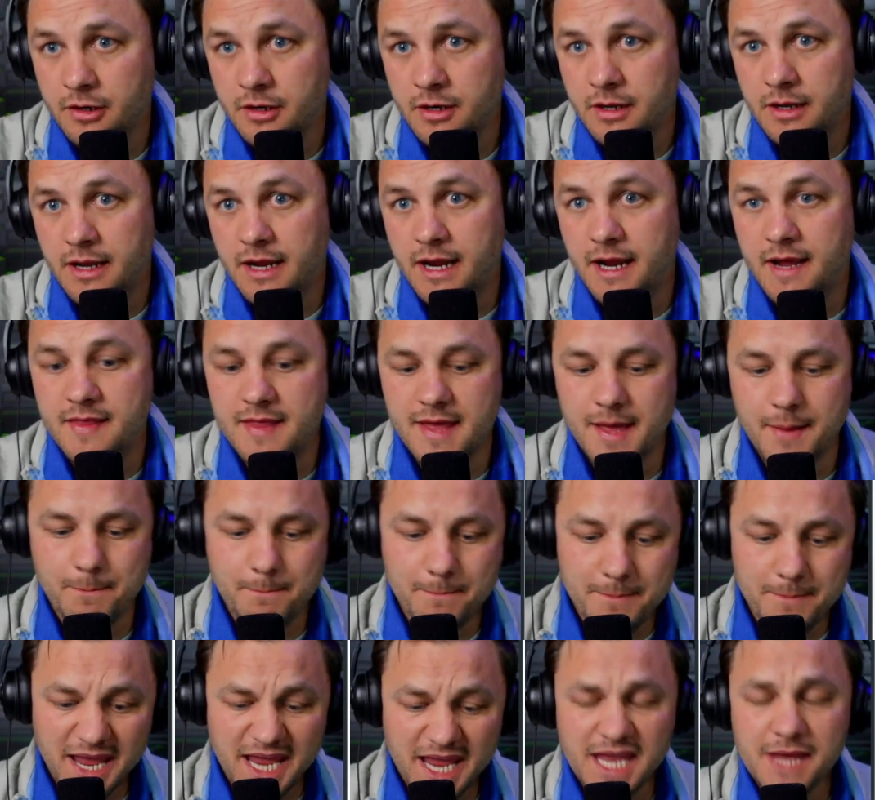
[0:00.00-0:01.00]
And
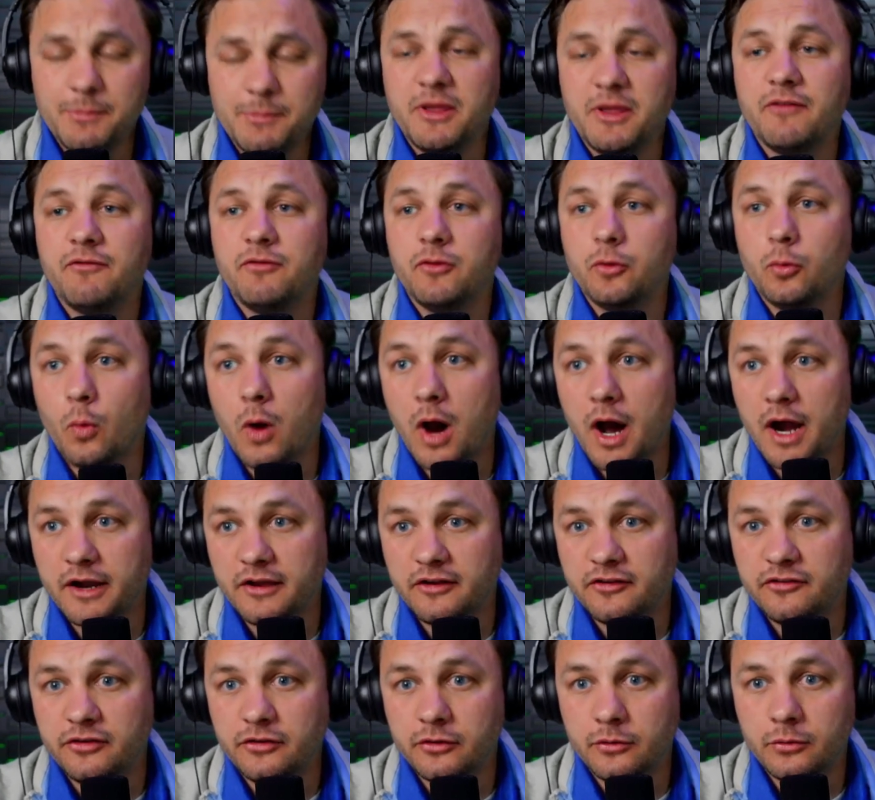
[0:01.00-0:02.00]
then maybe if you wanted
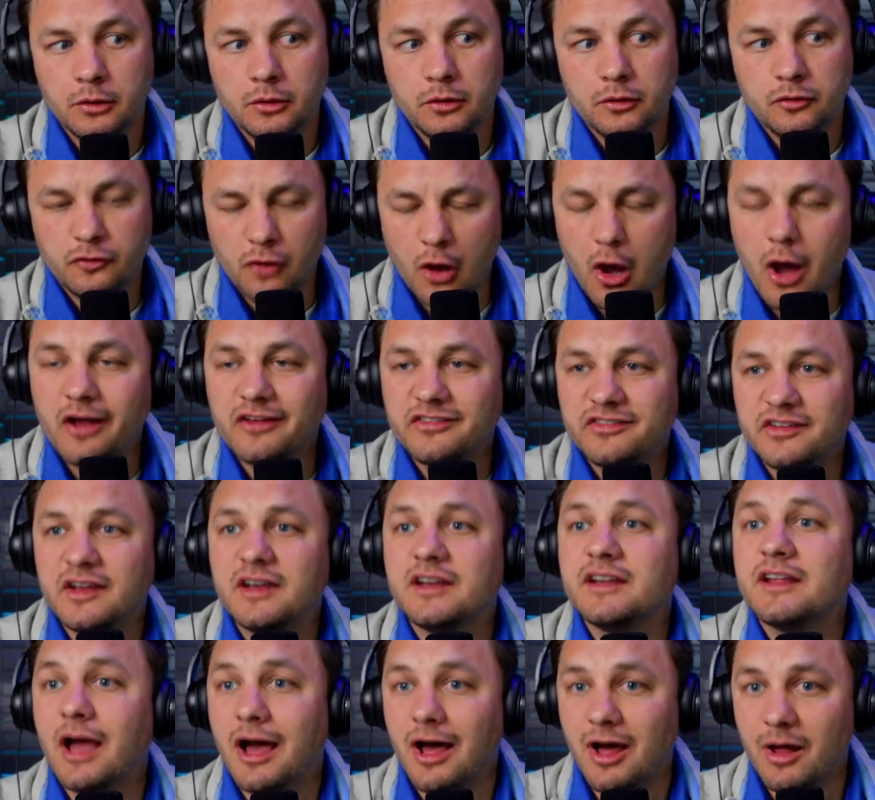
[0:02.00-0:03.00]
to, toss
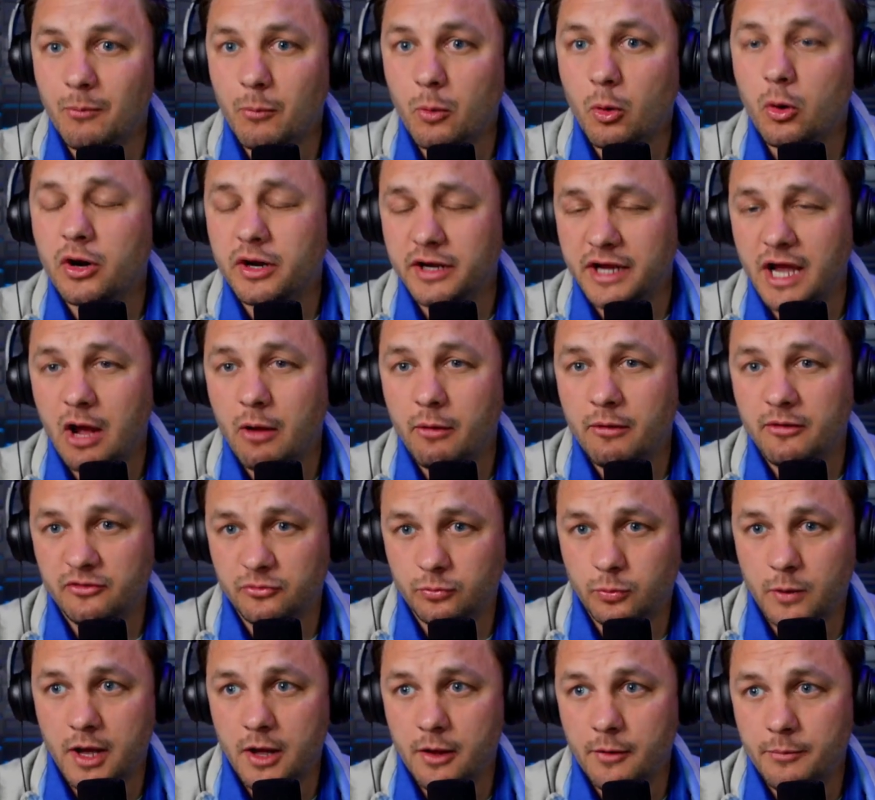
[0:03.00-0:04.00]
in Collin Morikawa as
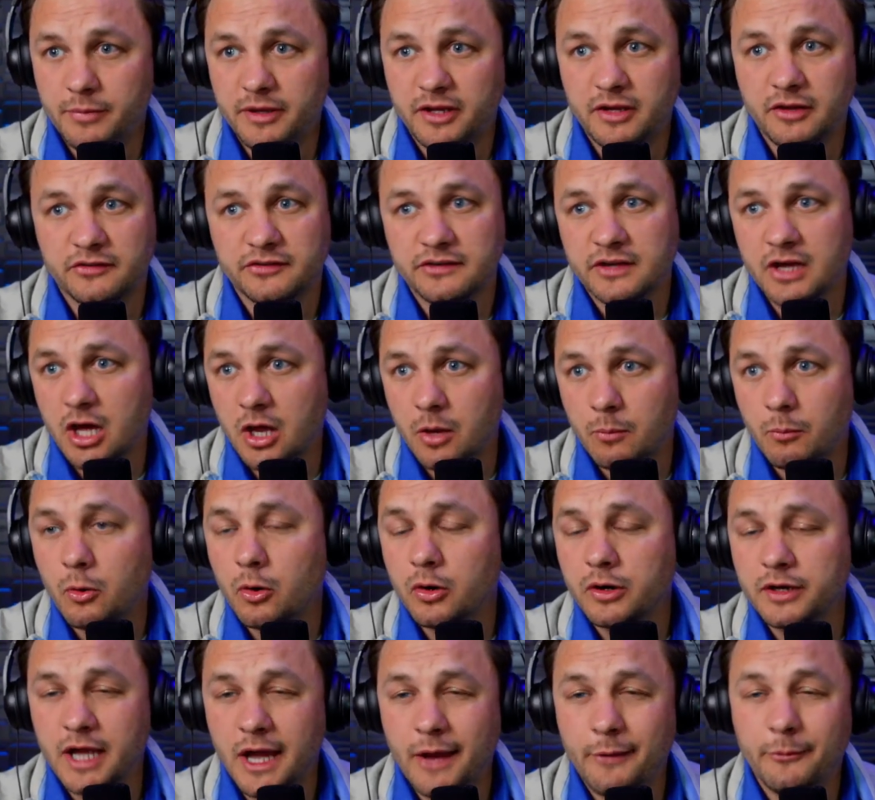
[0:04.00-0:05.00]
well, because Collin
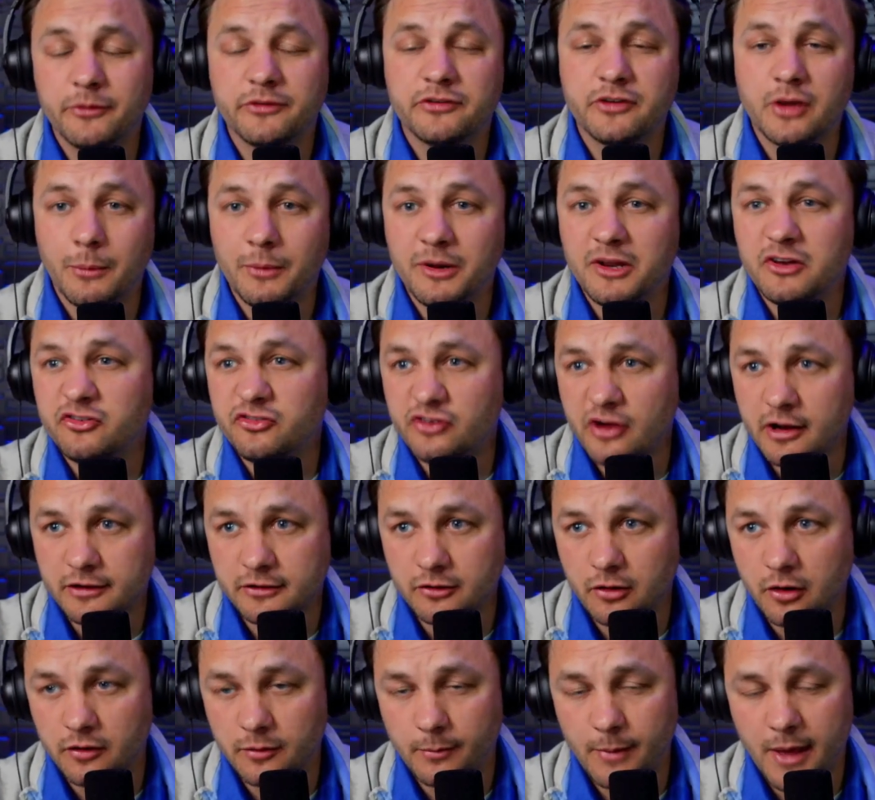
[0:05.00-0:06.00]
Morikawa was coming in checking
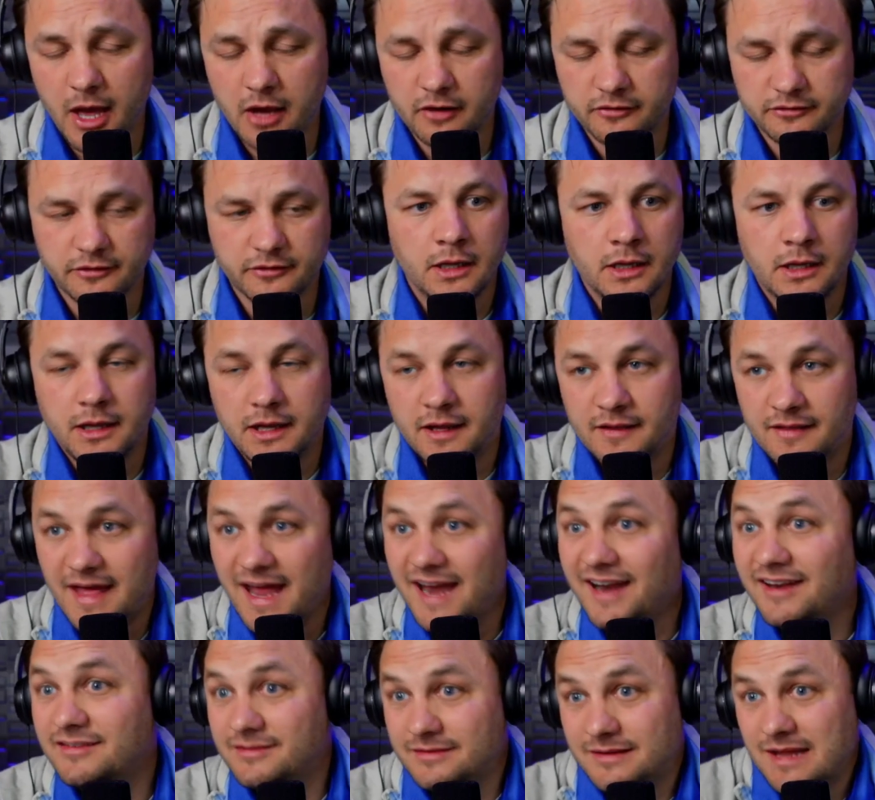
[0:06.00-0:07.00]
all the boxes. And
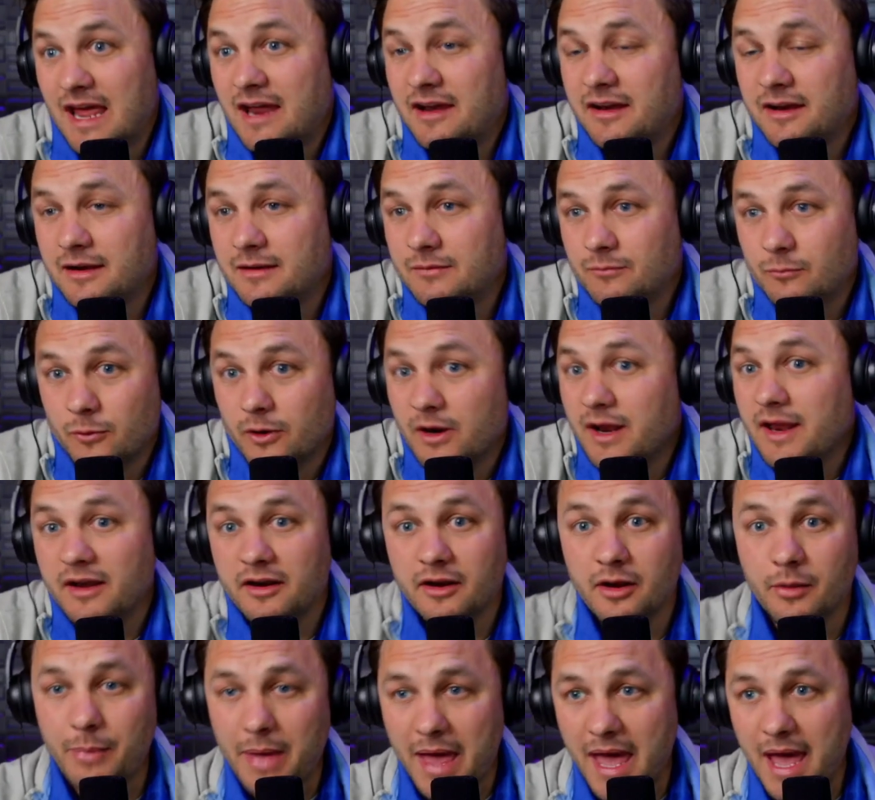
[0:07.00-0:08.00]
that is what ended
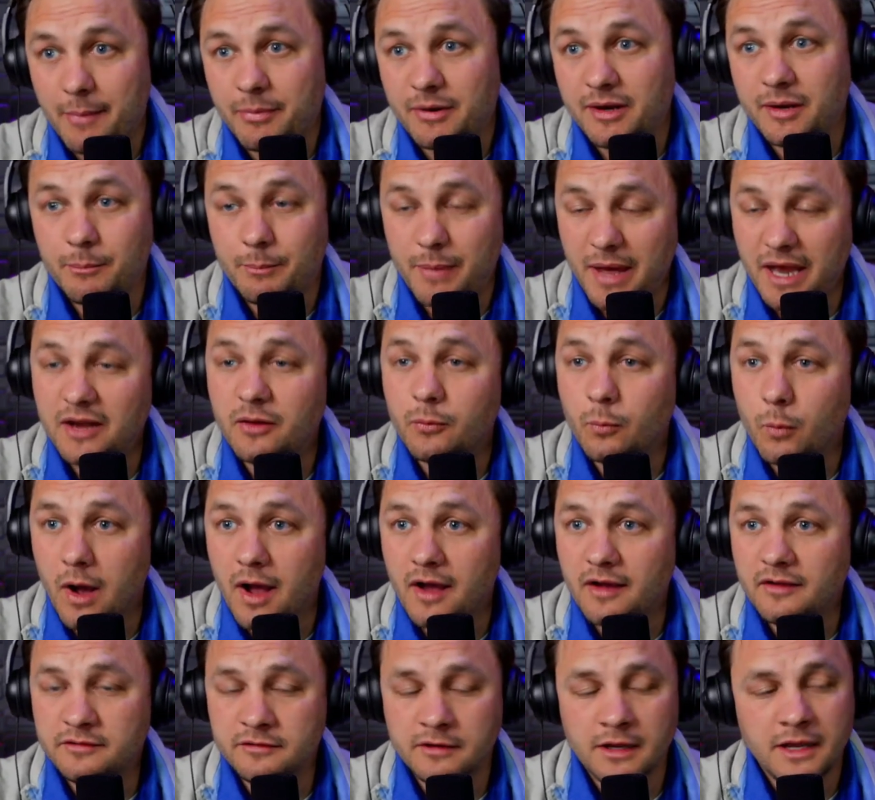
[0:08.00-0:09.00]
up happening
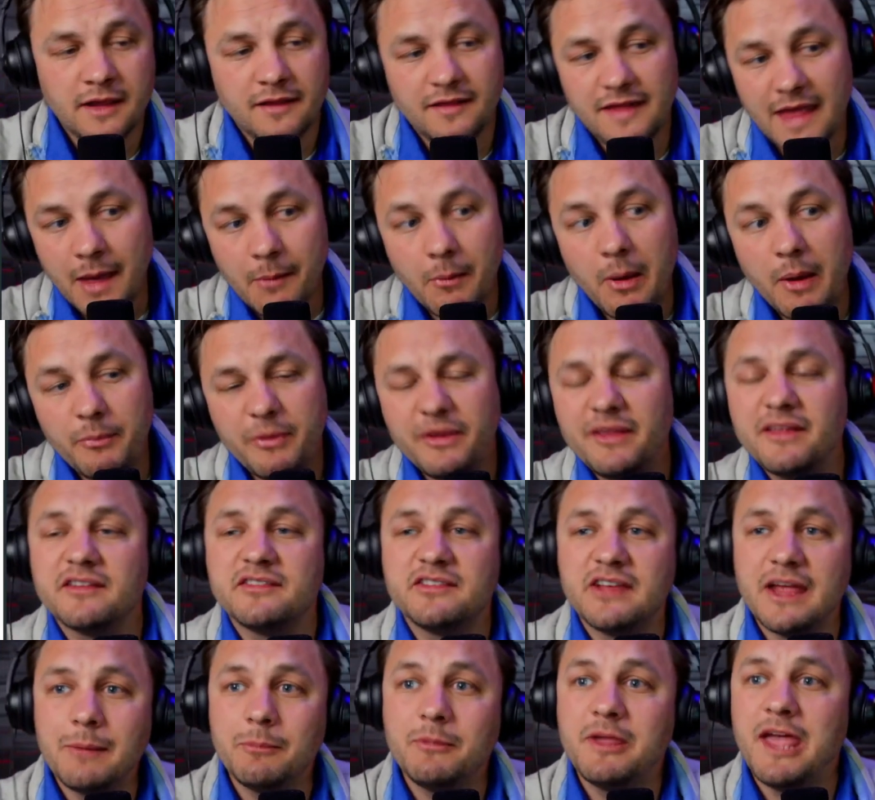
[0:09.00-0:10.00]
betting-wise. That might be the
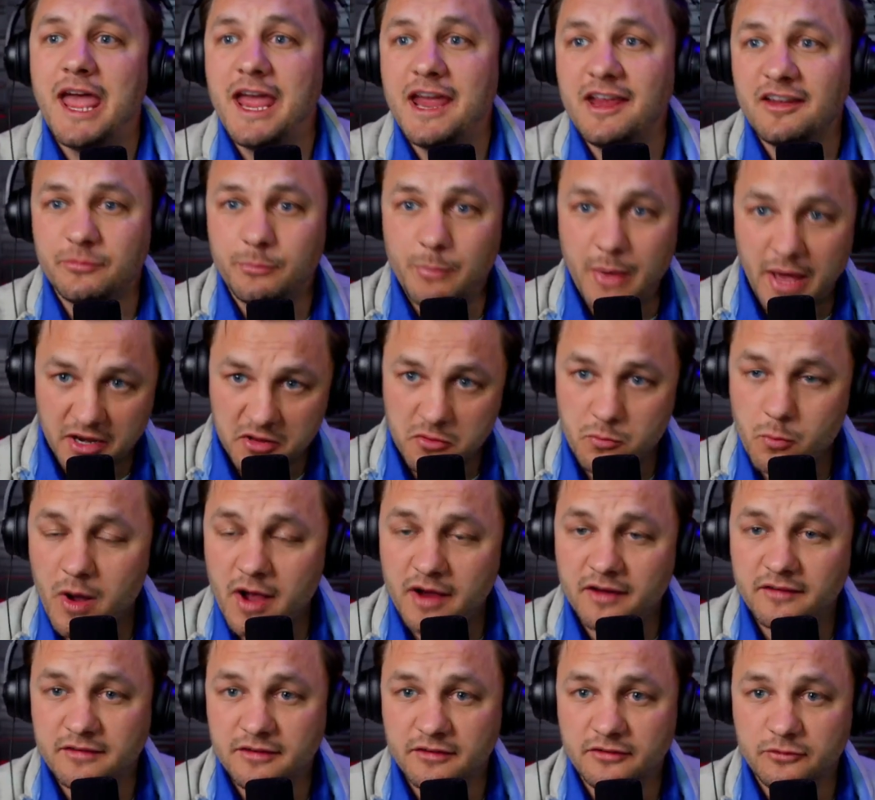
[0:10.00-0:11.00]
same case
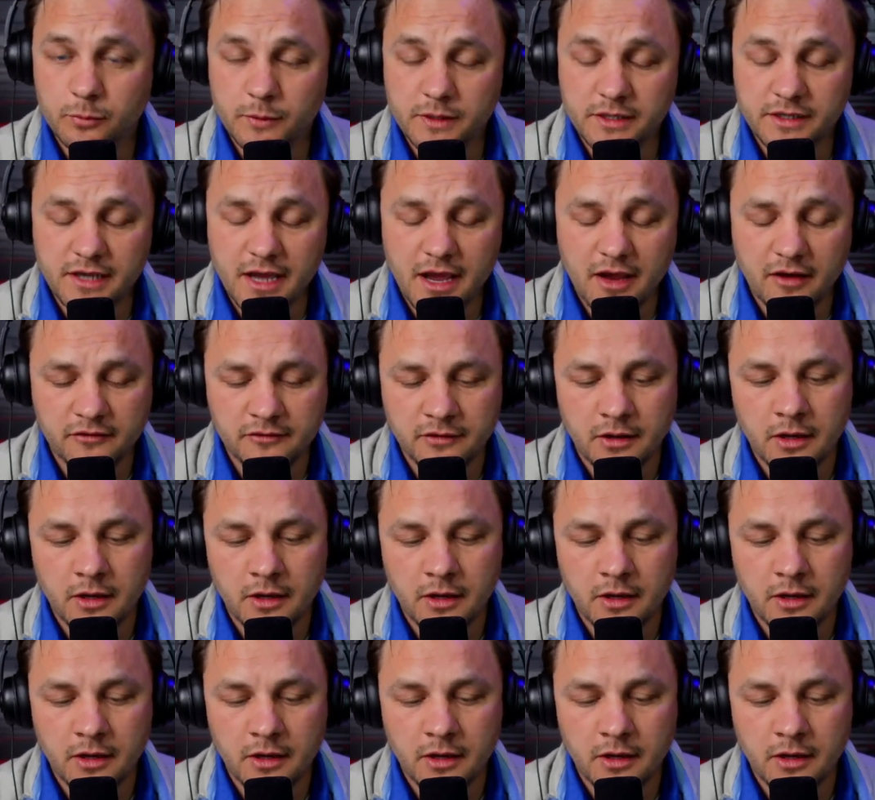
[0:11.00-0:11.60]
betting-wise this week, guys.